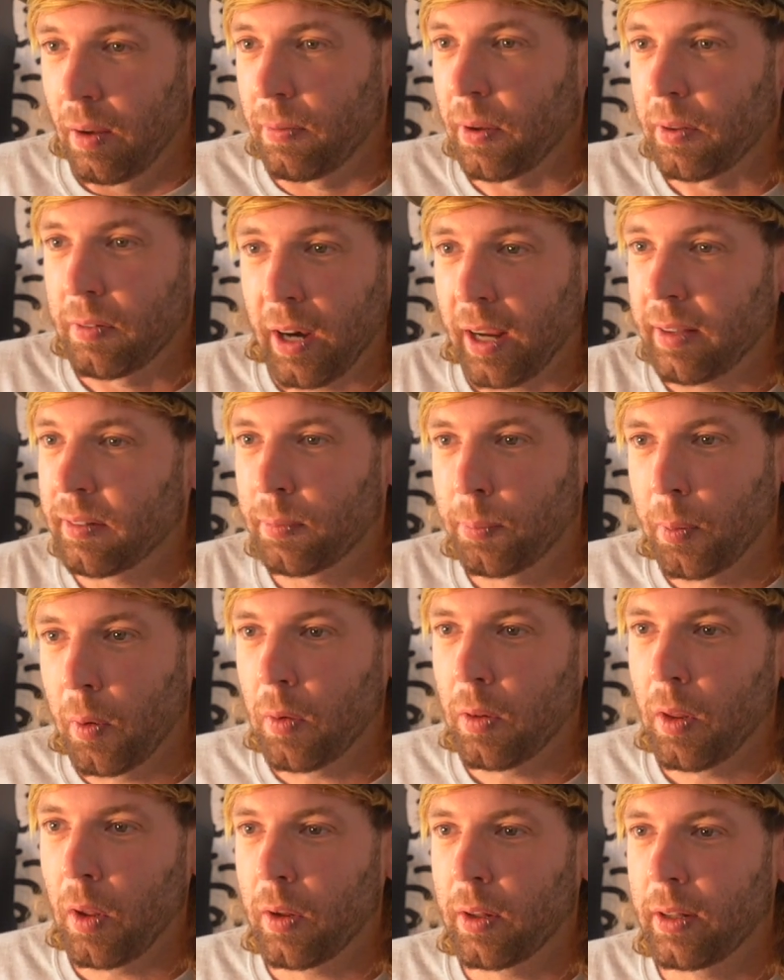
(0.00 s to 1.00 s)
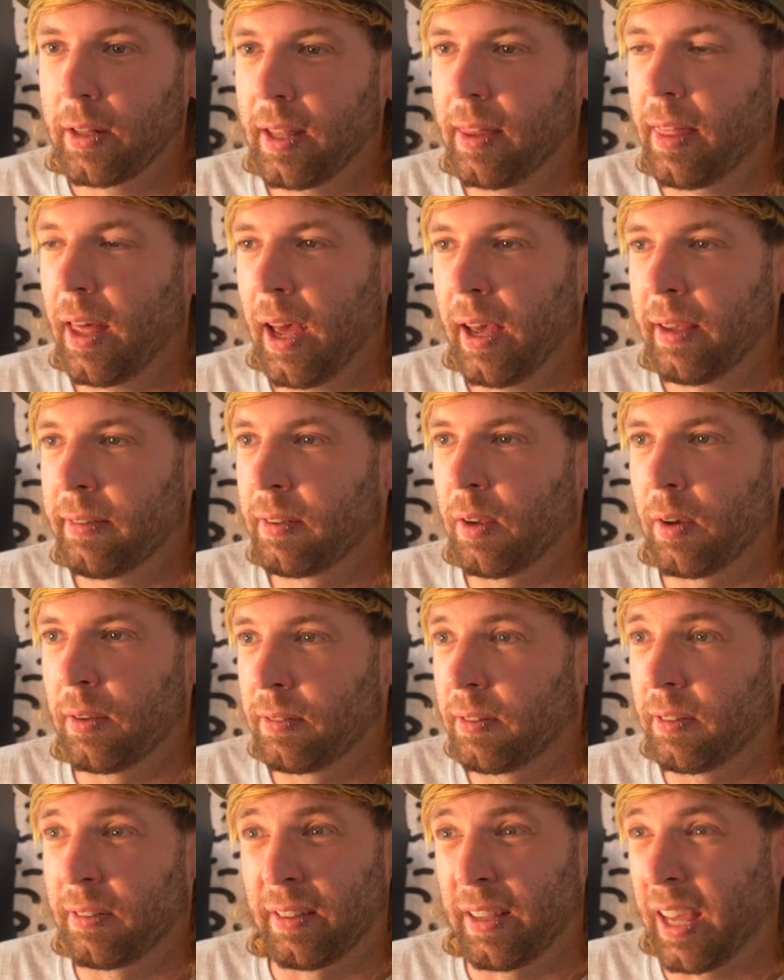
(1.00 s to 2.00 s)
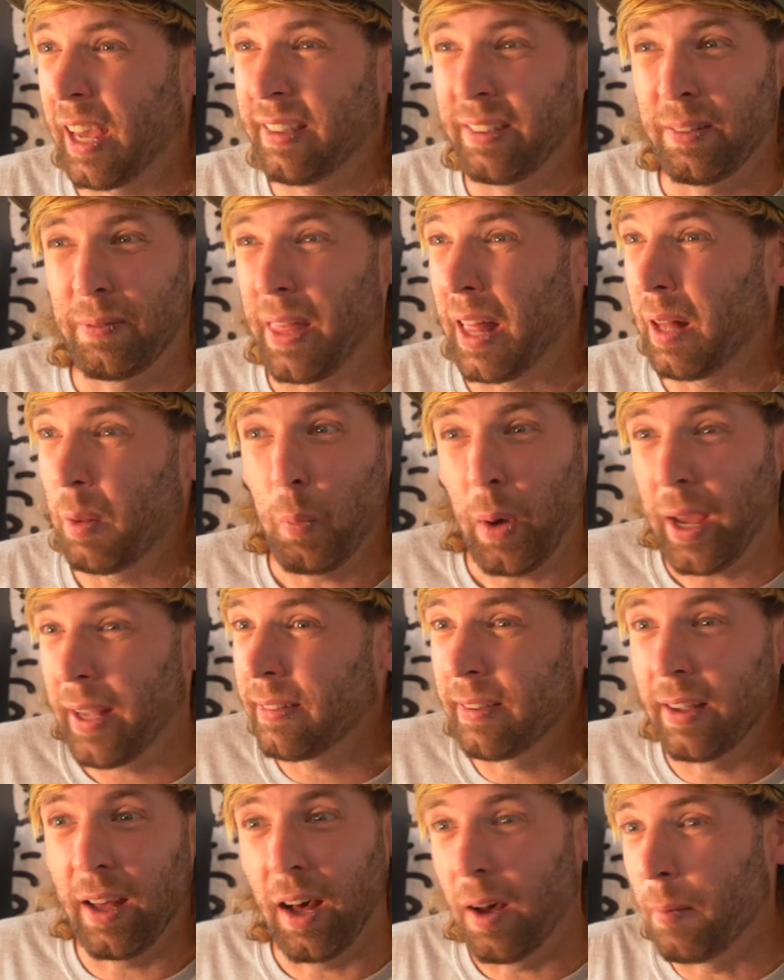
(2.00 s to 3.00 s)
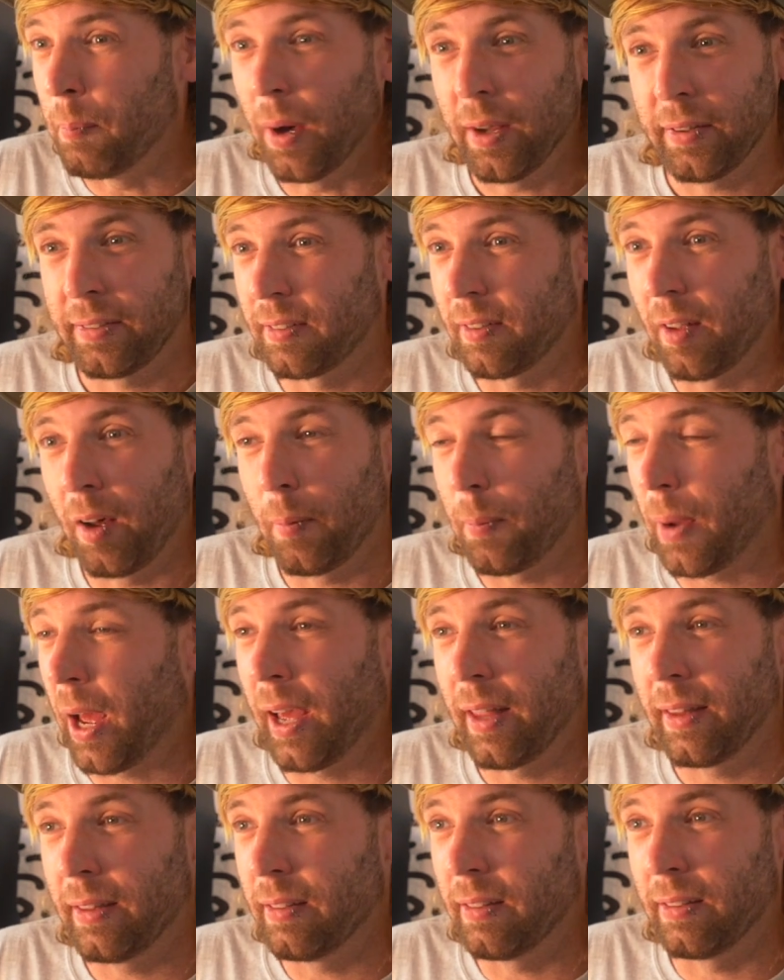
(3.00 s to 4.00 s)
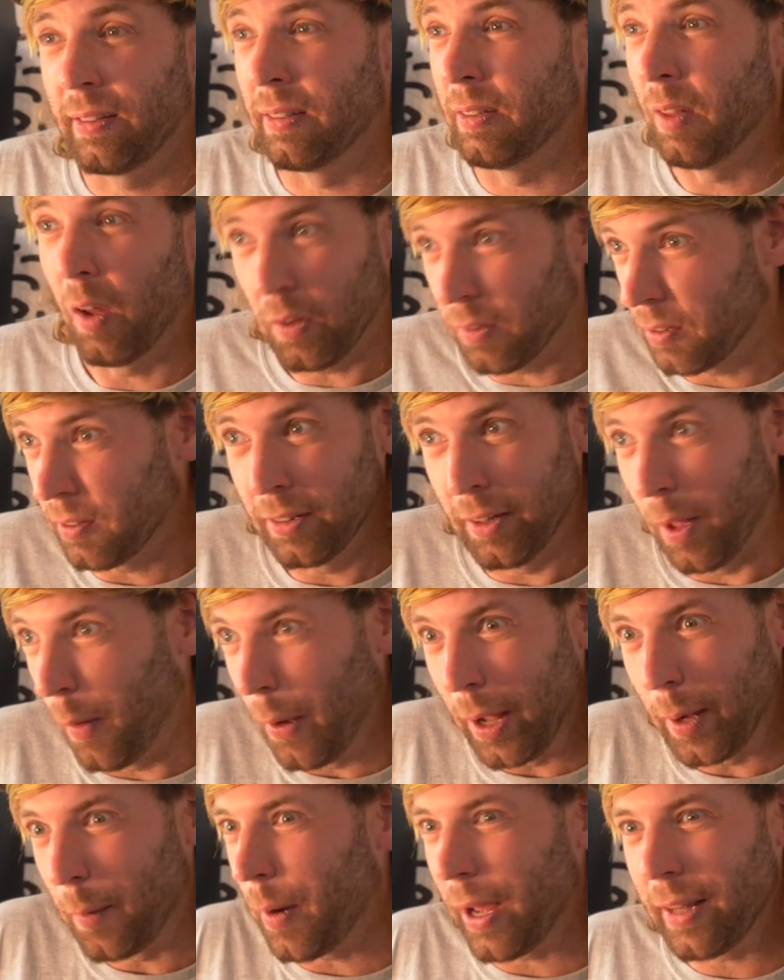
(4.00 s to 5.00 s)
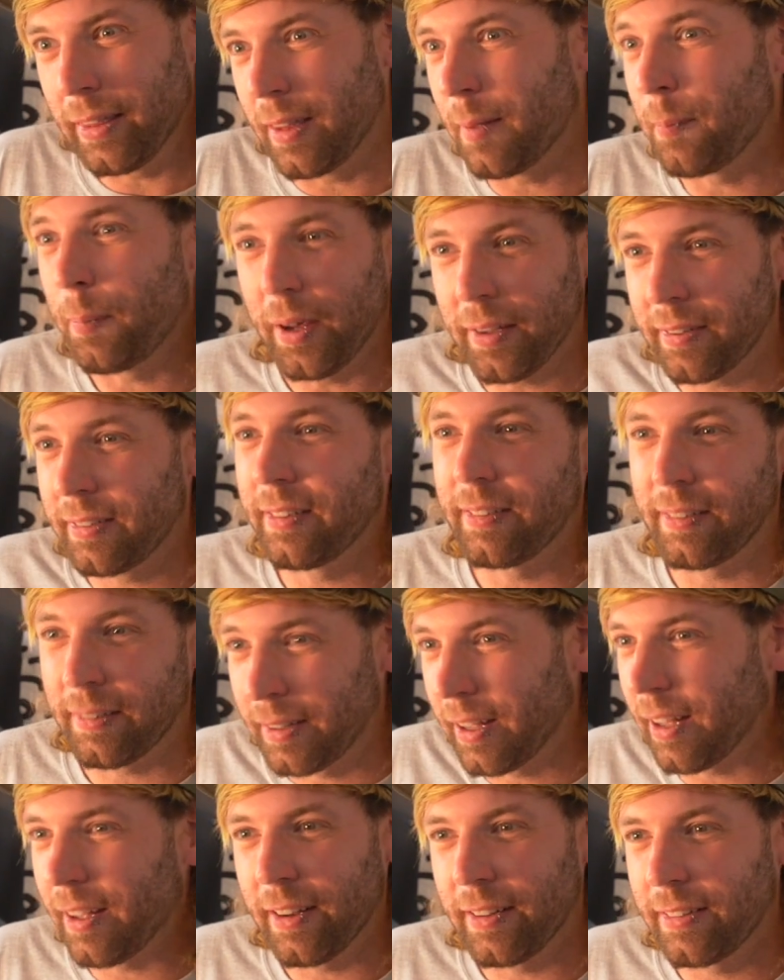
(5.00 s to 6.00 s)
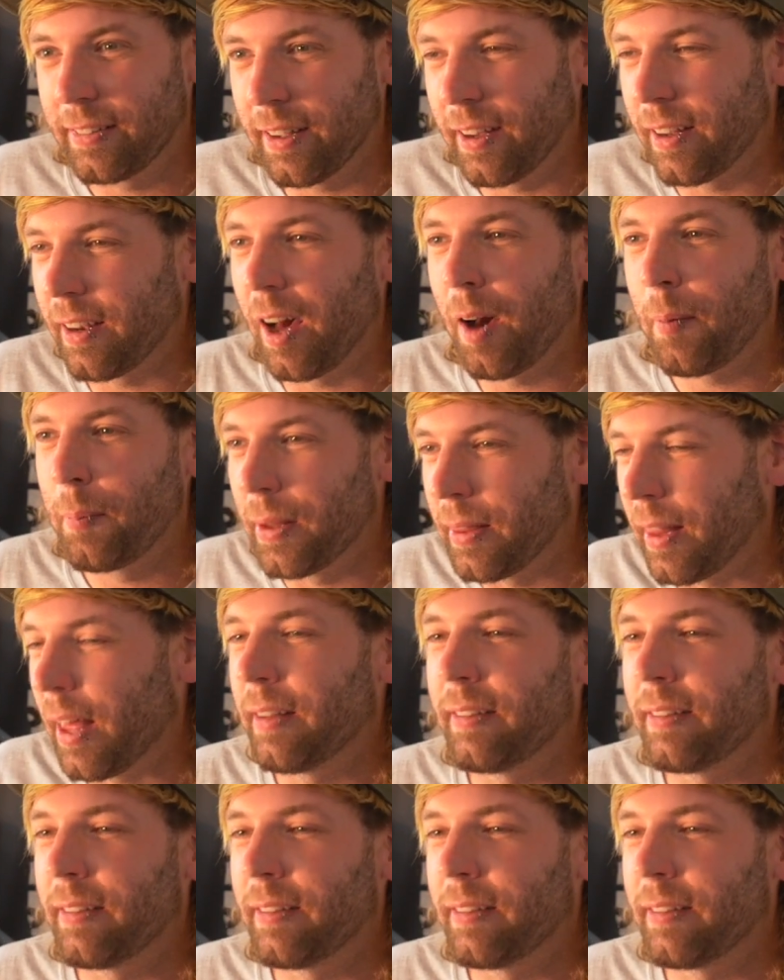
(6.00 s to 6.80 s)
transport locally there, so it's just a case of they'll wait at a bus stop and not knowing when the buses are going to turn up, and they're